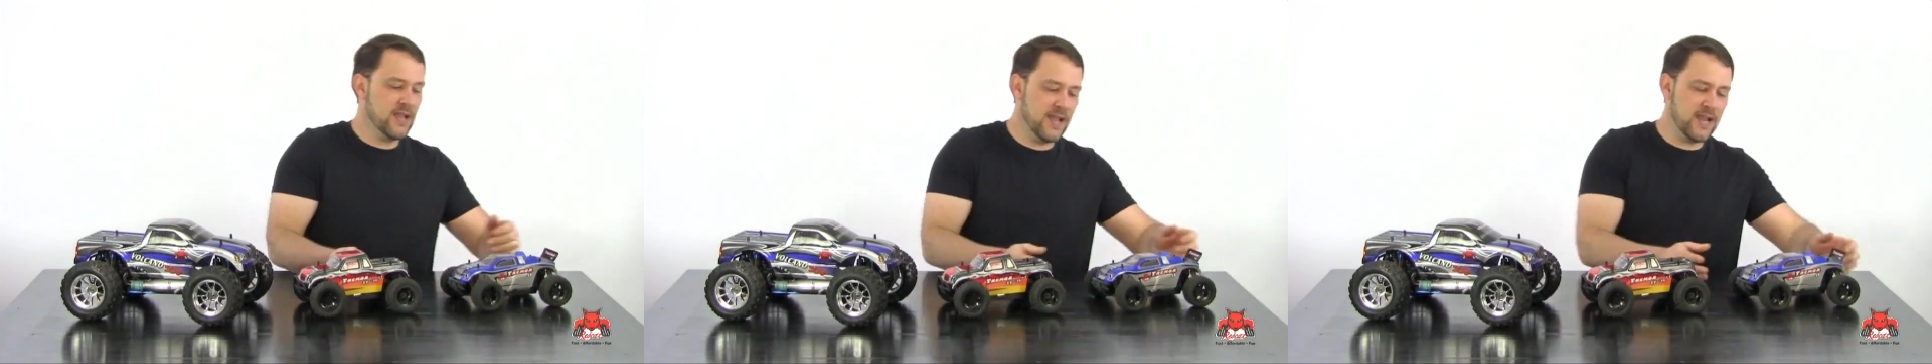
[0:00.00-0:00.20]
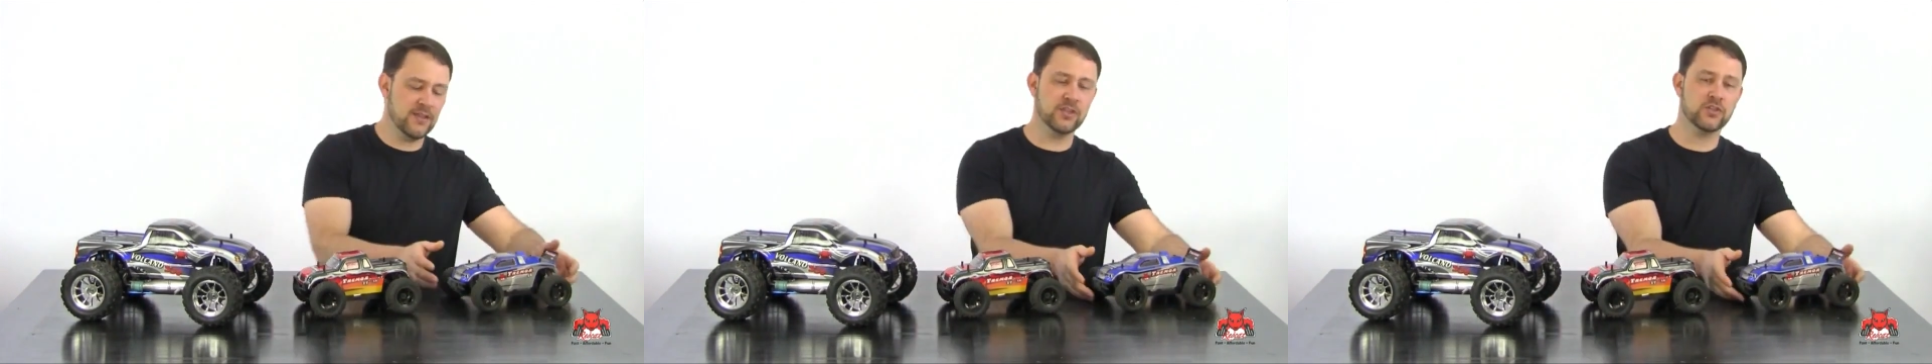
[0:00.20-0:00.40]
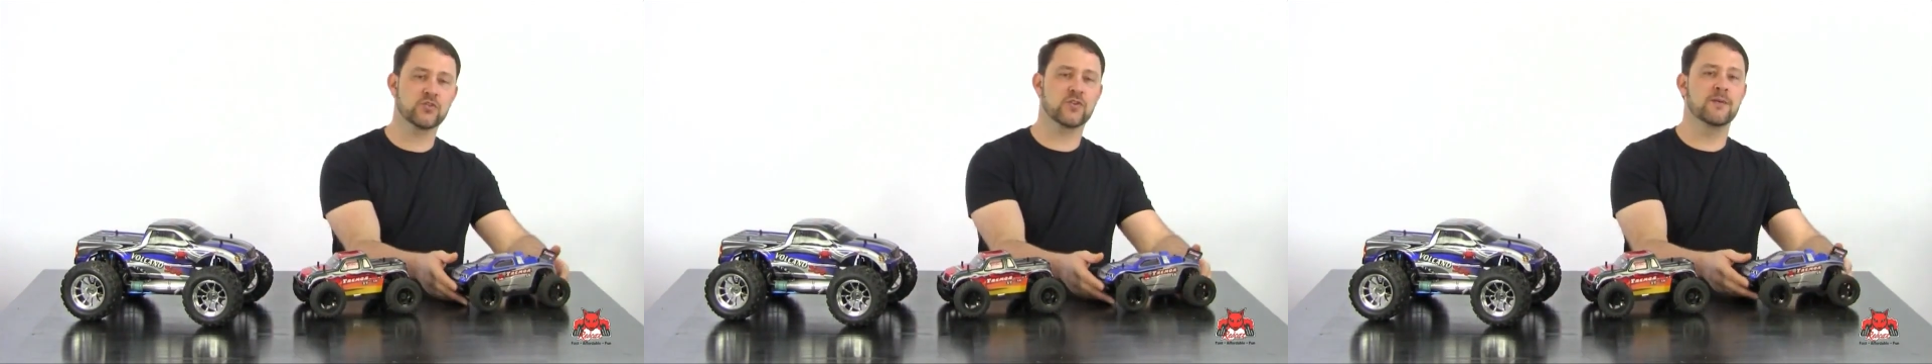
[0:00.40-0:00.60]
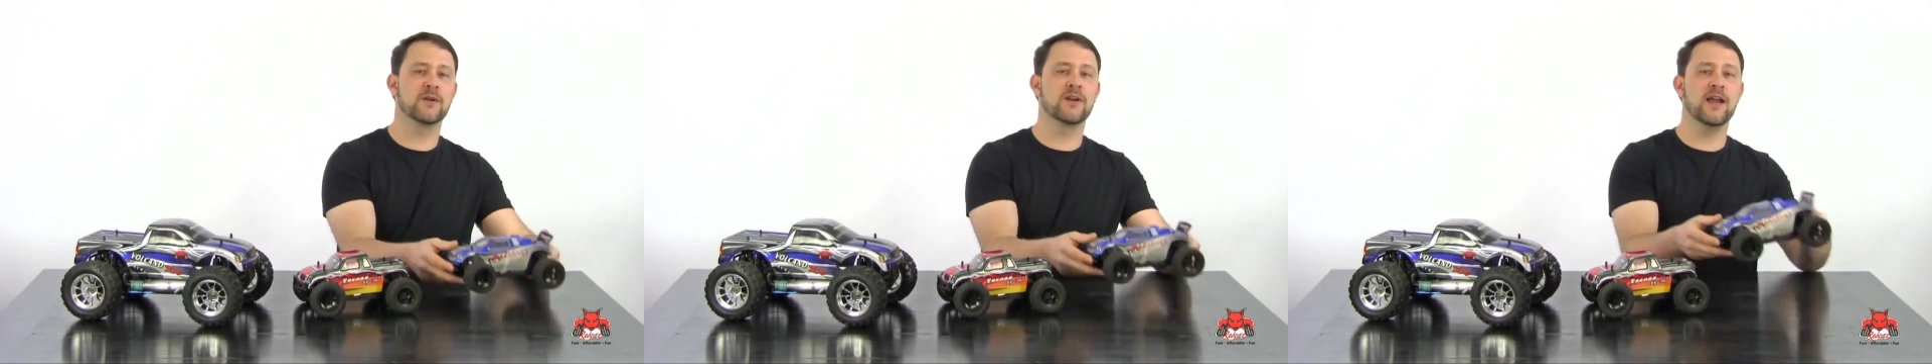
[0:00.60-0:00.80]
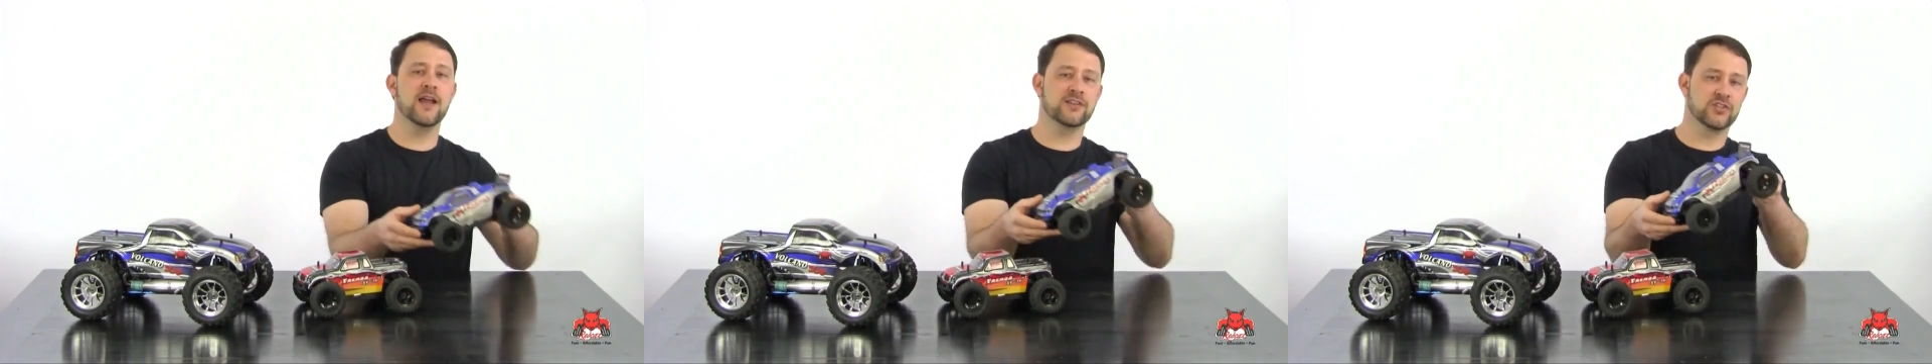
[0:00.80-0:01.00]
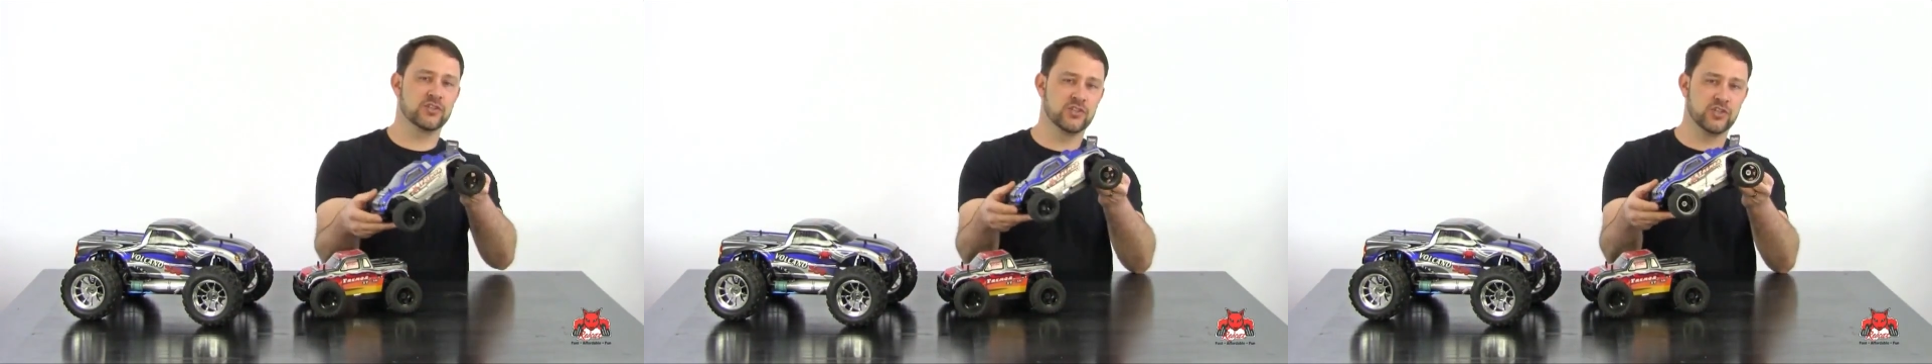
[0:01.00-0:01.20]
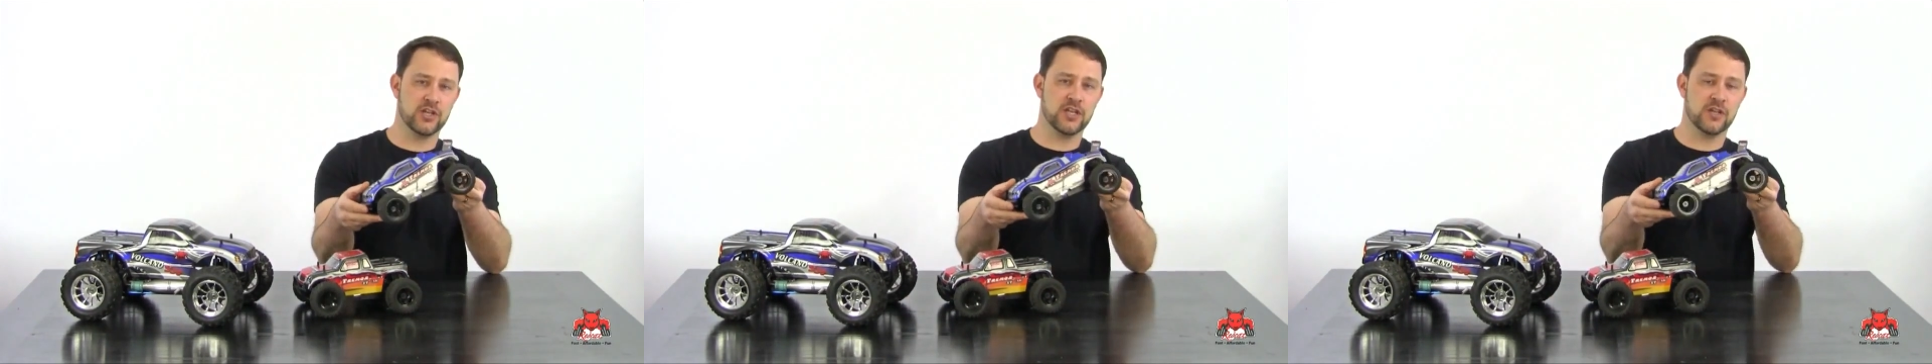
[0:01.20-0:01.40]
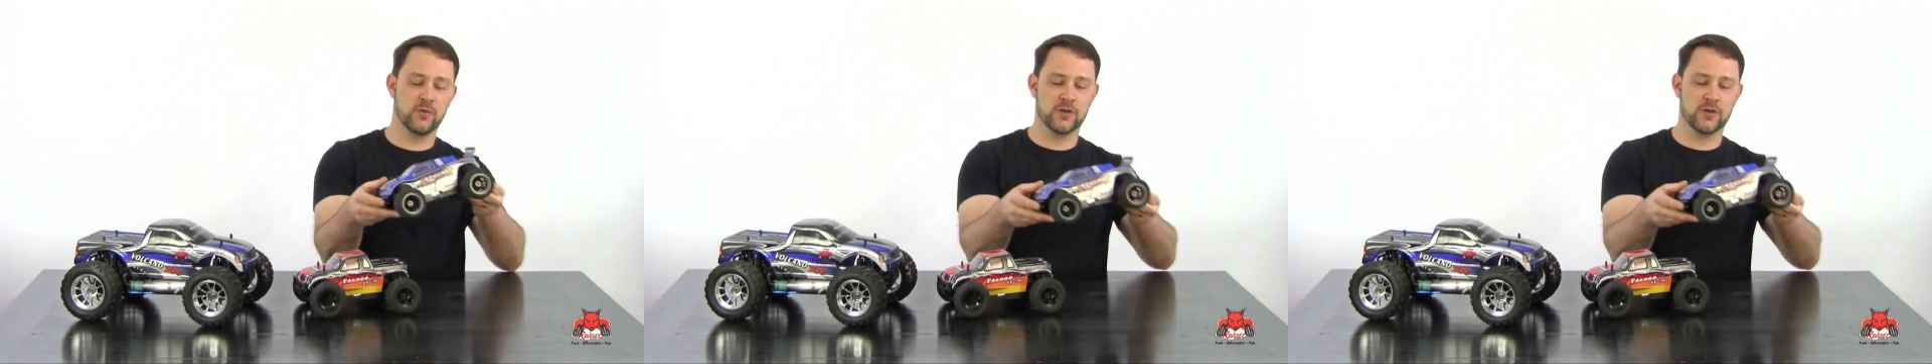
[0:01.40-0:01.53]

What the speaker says: and the Tremor SG,